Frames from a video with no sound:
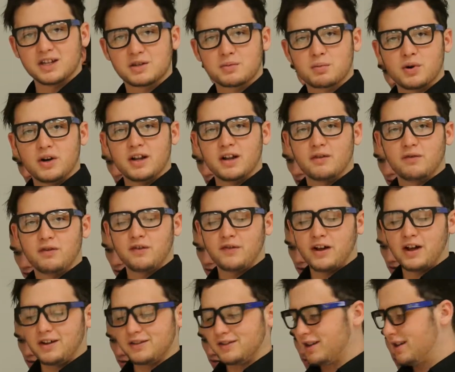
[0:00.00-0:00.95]
printing for
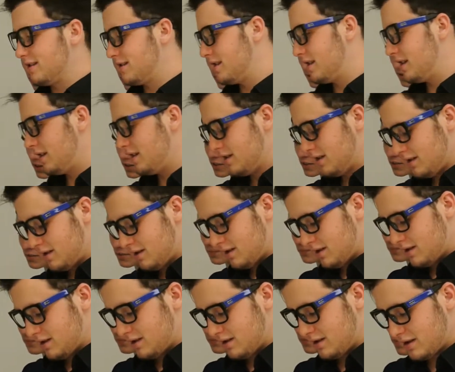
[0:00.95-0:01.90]
Valentine's Day.
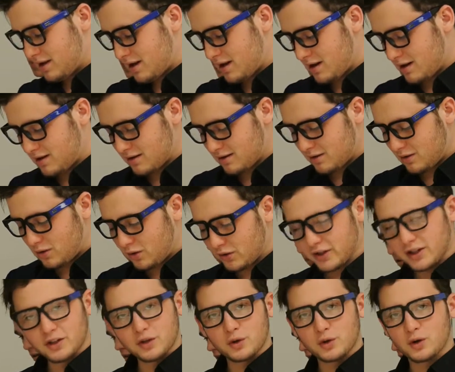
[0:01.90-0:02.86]
They're
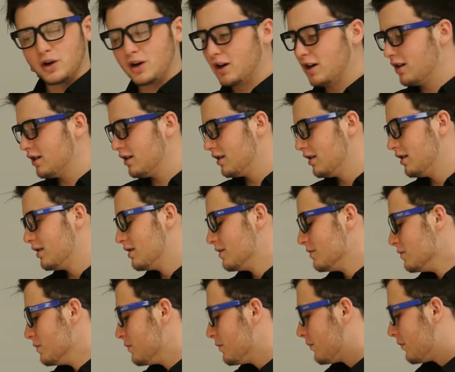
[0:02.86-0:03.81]
holding a little heart.
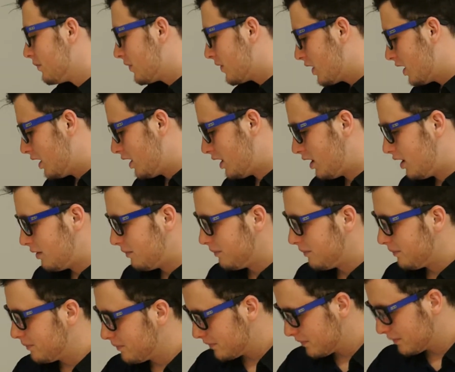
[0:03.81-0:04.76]
The
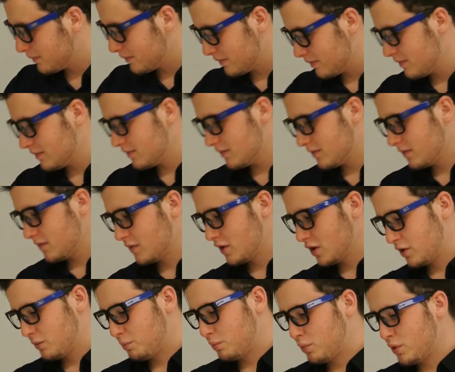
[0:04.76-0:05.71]

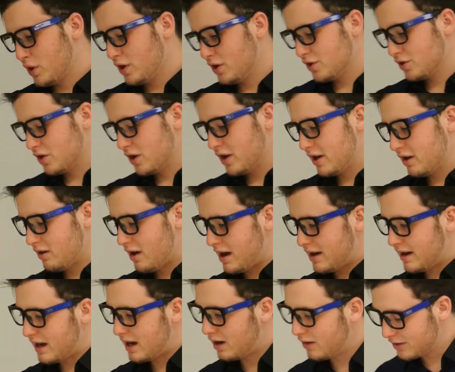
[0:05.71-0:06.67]
printer's running
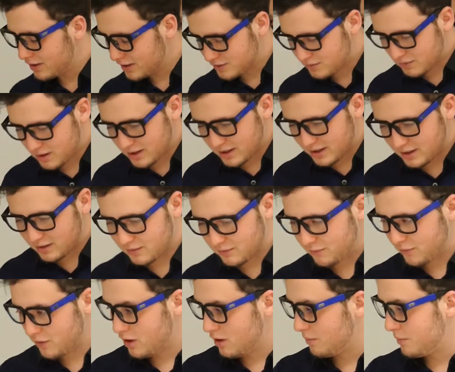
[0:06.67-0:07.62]
right now, and it's running
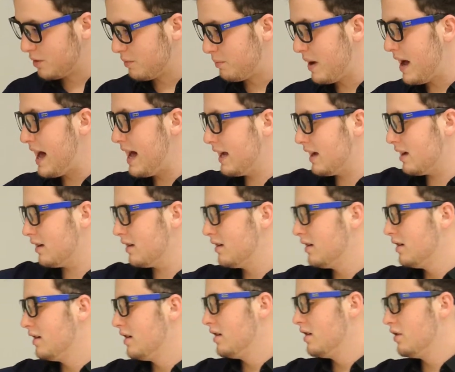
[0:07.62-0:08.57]
from the back.
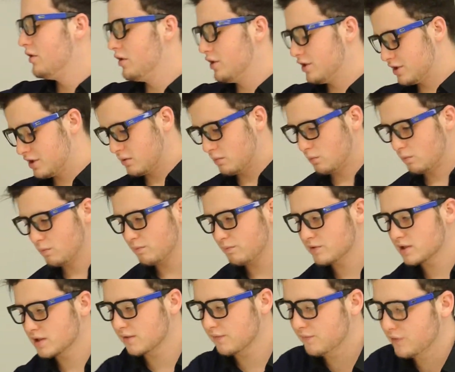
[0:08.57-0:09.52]
There's some
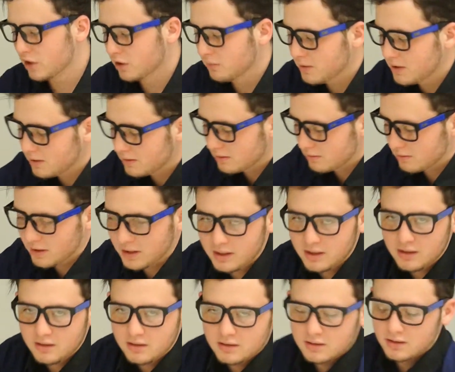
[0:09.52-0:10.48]
filament right
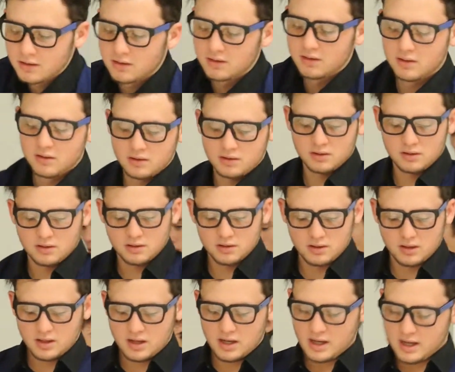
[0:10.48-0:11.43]
here,
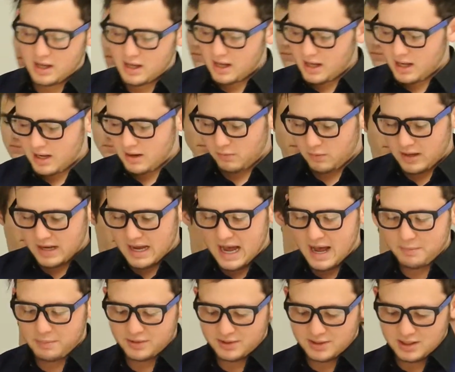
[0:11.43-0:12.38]
and what
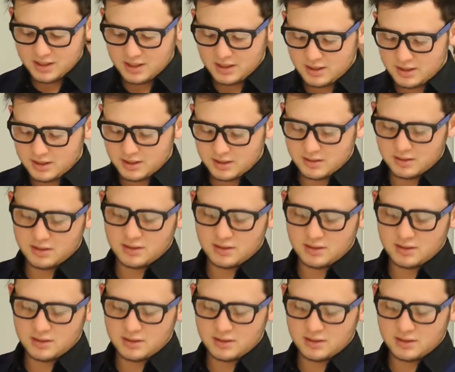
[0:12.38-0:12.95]
happens is